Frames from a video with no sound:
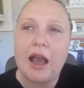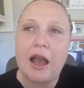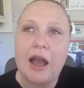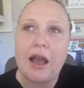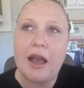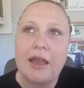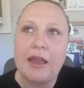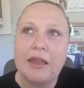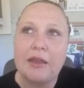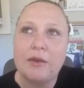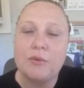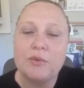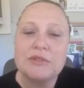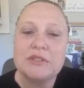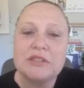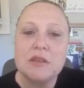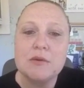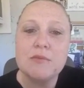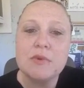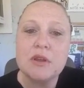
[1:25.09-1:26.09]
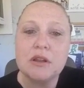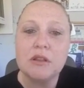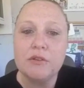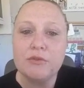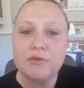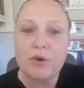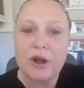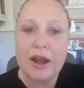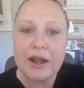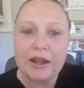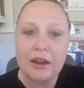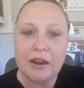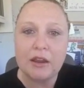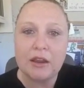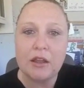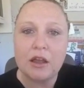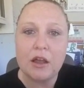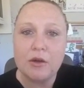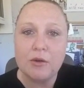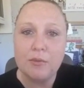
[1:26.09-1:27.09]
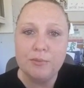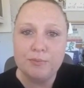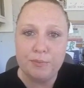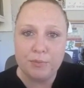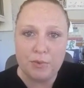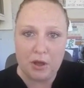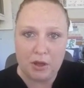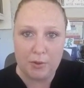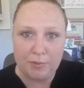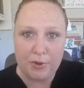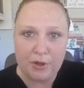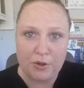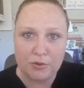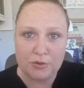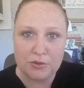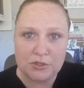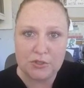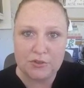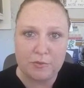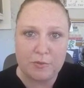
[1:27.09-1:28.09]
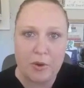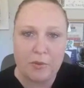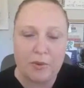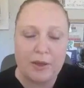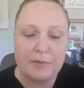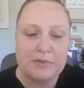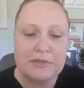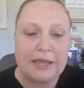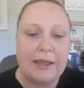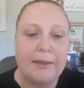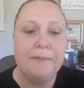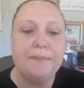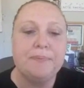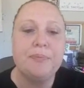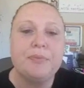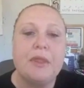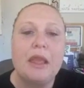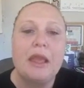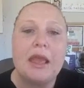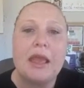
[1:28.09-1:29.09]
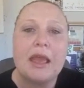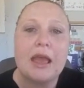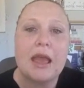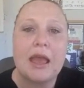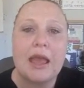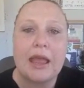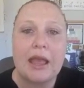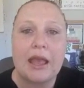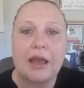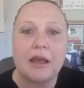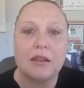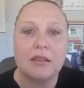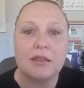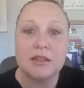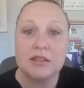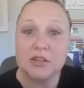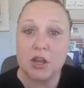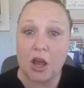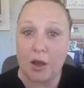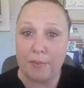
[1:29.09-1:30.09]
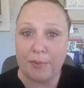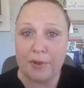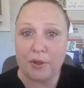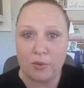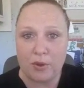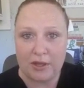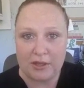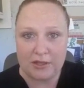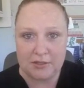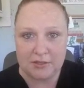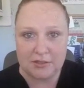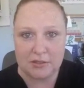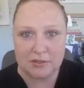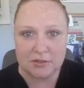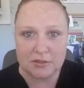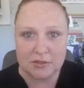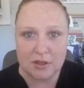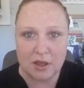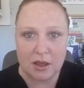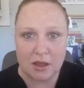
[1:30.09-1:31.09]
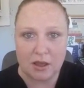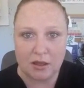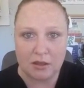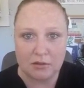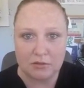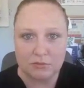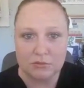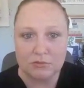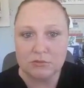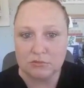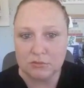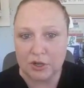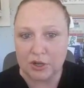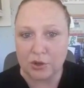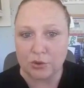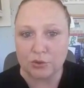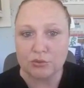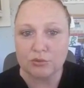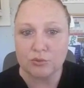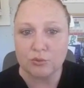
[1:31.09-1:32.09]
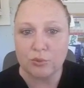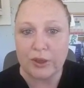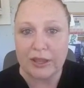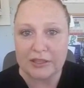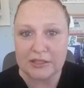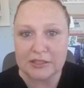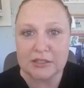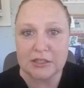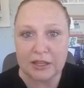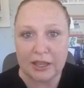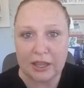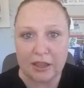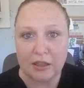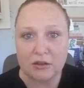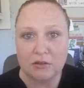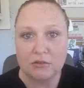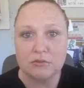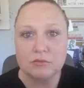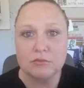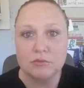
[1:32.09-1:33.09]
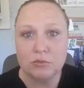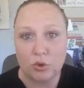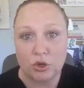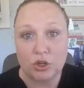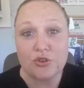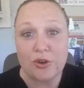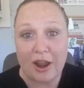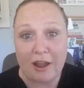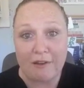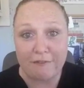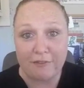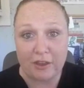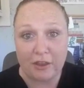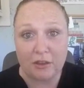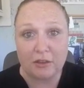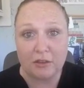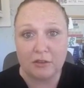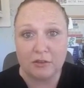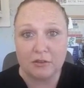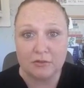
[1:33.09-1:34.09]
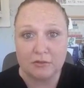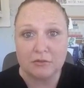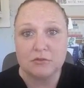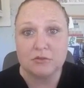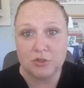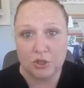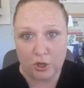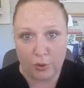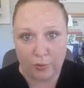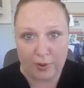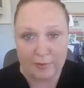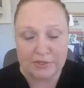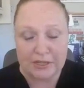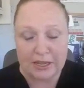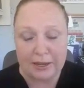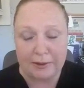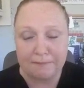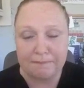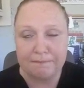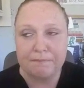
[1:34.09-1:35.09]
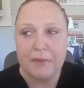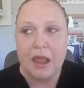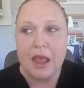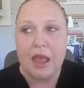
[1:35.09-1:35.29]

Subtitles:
I was in the middle of writing a post for my website, and the topic was, you know, ways to gain more traffic to your website.